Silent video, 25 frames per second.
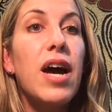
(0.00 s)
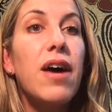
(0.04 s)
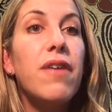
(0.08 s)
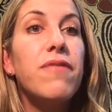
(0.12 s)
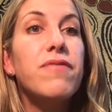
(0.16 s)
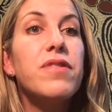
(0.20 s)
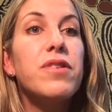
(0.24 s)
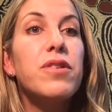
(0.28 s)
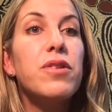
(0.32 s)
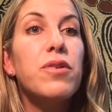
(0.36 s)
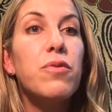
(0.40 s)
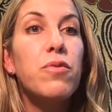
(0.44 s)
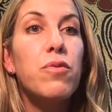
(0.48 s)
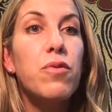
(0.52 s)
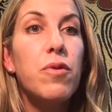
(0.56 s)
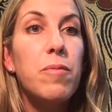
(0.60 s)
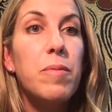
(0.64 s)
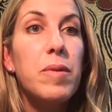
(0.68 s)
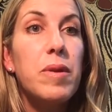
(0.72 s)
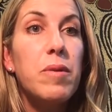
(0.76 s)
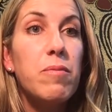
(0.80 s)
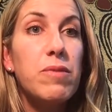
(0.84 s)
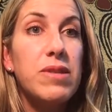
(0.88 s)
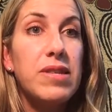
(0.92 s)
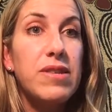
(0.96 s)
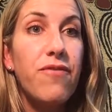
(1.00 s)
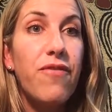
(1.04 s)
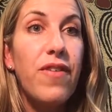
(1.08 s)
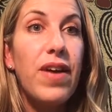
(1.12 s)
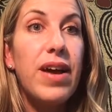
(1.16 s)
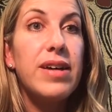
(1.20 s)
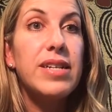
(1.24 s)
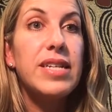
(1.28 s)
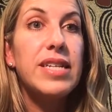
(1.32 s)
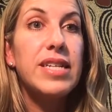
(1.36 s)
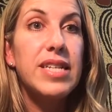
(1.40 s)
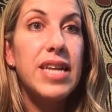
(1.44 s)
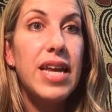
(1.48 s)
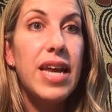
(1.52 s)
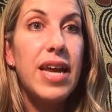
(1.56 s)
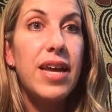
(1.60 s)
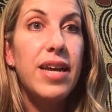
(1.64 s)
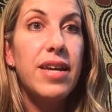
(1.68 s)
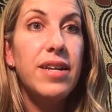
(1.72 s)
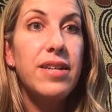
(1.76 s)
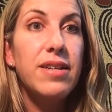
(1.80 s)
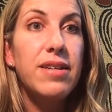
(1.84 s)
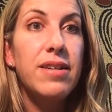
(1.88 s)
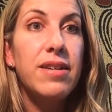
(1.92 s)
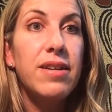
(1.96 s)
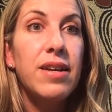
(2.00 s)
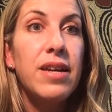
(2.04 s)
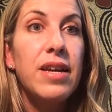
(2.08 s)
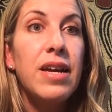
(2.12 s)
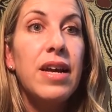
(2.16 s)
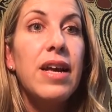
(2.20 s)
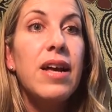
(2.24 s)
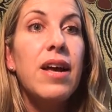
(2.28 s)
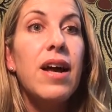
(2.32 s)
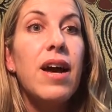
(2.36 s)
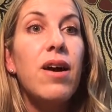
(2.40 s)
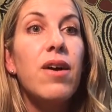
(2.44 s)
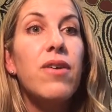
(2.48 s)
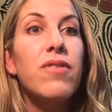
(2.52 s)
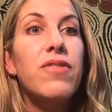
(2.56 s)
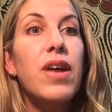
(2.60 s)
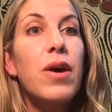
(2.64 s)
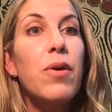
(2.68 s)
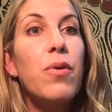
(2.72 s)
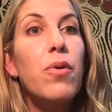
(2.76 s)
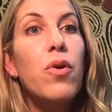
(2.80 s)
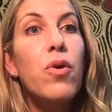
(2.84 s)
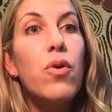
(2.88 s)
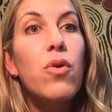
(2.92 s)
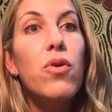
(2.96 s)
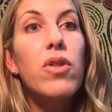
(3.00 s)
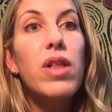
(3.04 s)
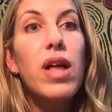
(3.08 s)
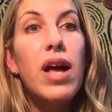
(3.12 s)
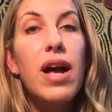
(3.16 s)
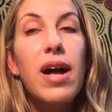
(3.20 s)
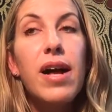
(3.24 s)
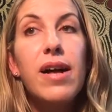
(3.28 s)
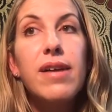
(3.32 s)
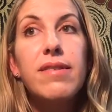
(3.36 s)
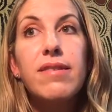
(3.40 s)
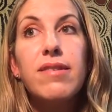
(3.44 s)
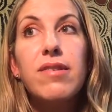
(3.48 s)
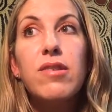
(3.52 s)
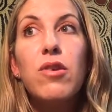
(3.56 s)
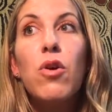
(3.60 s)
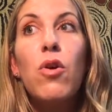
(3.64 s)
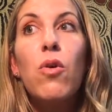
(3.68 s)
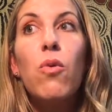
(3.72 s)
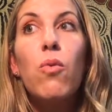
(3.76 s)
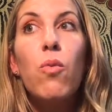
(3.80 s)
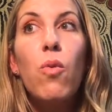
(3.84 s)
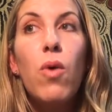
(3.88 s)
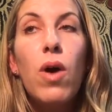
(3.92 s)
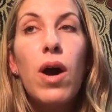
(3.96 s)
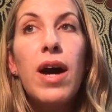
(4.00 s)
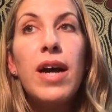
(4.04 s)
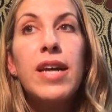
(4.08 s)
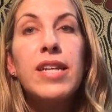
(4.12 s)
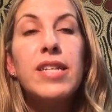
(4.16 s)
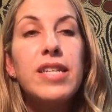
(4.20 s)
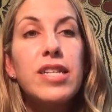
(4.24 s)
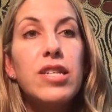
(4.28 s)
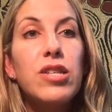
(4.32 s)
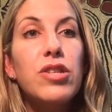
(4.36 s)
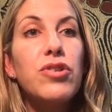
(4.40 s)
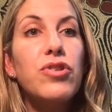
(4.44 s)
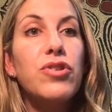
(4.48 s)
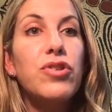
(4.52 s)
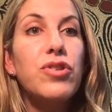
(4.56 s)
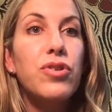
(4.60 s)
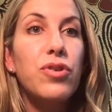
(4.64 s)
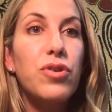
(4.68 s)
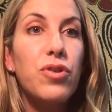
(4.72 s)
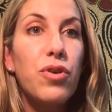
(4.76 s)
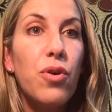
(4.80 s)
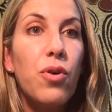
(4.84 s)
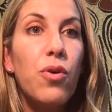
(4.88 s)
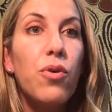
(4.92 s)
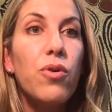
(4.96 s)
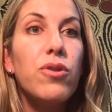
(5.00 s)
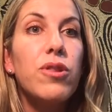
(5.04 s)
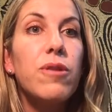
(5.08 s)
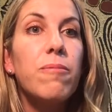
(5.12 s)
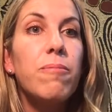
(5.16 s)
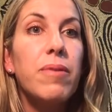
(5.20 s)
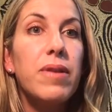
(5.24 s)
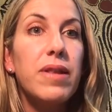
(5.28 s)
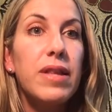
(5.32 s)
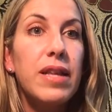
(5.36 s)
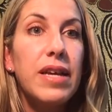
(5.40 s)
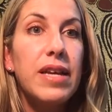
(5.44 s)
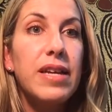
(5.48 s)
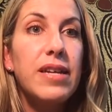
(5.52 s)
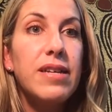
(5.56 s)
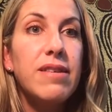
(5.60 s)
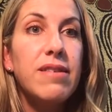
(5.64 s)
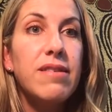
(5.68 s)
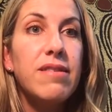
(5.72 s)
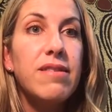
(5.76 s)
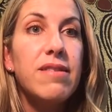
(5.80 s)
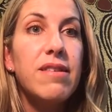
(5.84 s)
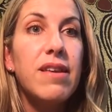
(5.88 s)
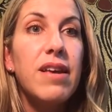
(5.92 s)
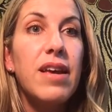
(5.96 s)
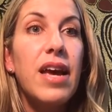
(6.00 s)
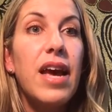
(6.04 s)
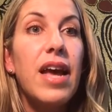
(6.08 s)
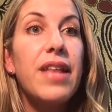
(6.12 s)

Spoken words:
after the woman was found dead, they were all asked, why didn't you call the police?